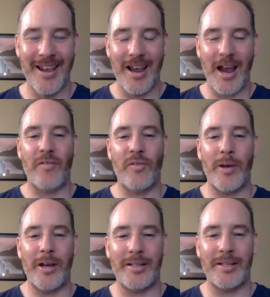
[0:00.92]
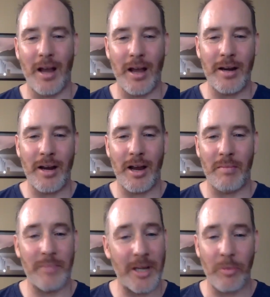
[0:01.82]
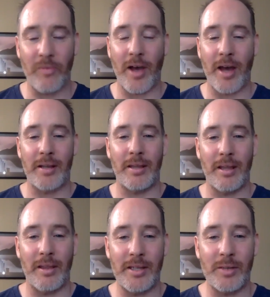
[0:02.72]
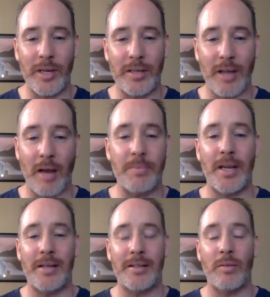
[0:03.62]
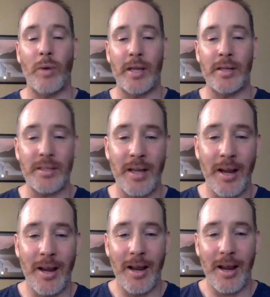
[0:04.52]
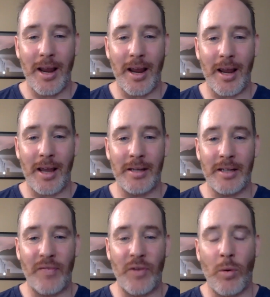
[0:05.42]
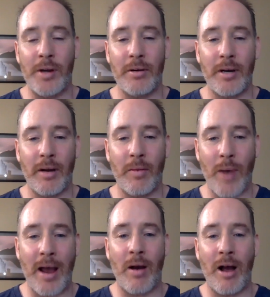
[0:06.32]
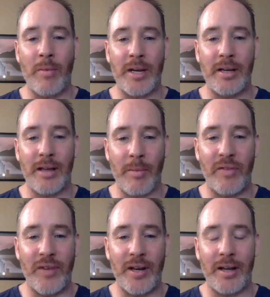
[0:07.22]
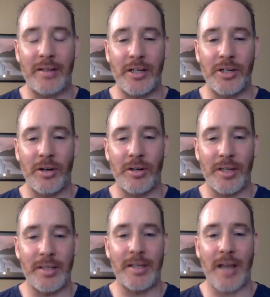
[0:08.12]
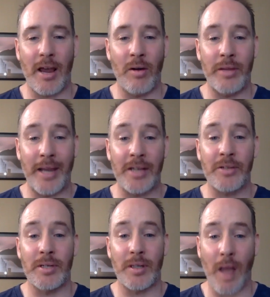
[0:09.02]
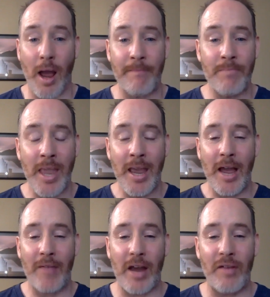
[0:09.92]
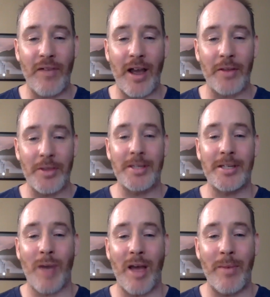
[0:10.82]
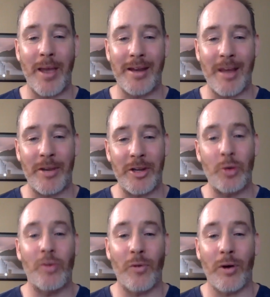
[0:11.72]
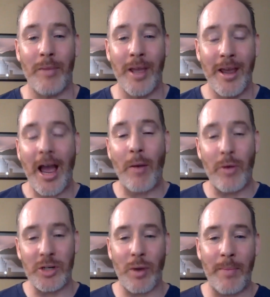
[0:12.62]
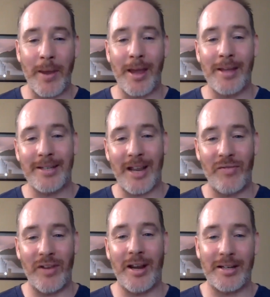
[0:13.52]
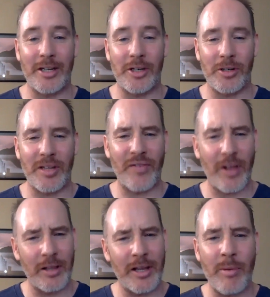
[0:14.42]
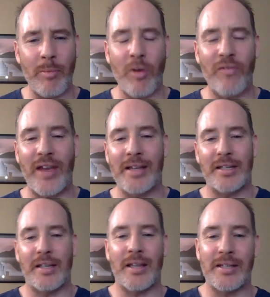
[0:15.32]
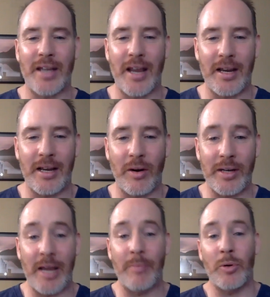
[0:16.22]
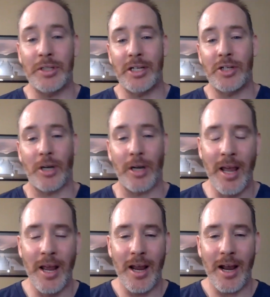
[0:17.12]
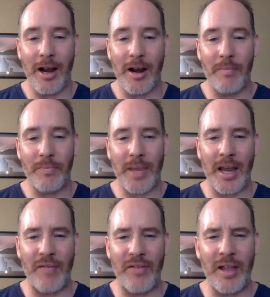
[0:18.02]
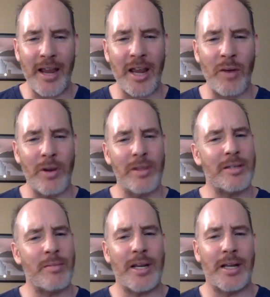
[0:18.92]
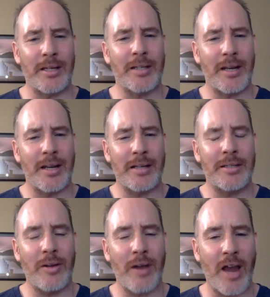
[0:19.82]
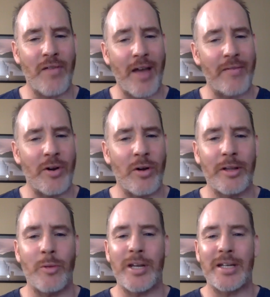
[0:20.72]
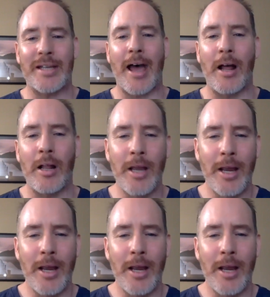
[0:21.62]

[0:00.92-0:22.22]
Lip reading: Hi, everybody. It's Don. I'm here providing this week's updates and wins. And if you're wondering, wow, how many V-neck T-shirts does this guy own? The answer is a lot. I've kind of found that this is my pandemic uniform. I wear sweatpants and V-neck T-shirts. They feel a little bit more fancy than, say, a Deadpool T-shirt. And I feel like I can wear these to meetings and still kind of have, a little bit of style